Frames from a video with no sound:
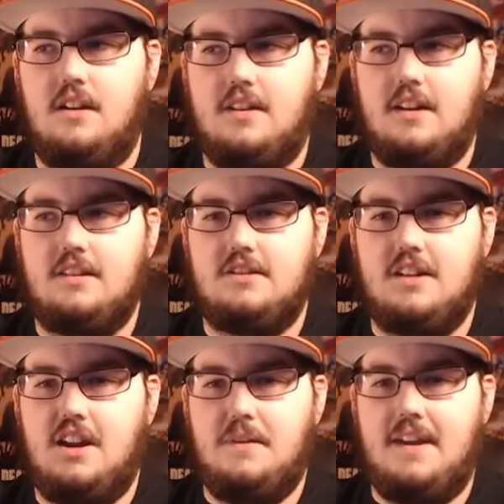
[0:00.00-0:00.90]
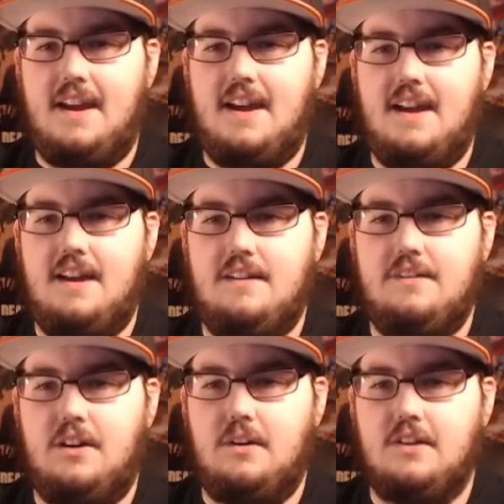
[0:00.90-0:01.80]
Okay, so now we have...
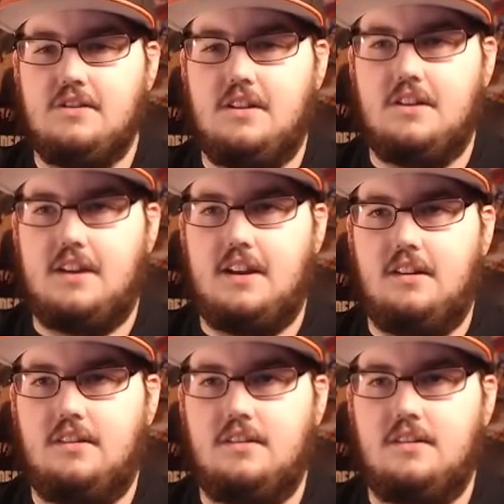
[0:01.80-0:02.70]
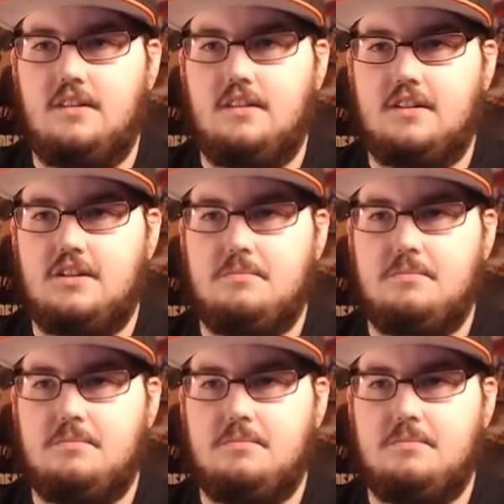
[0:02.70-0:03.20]
Oh, here's another Kale. Let's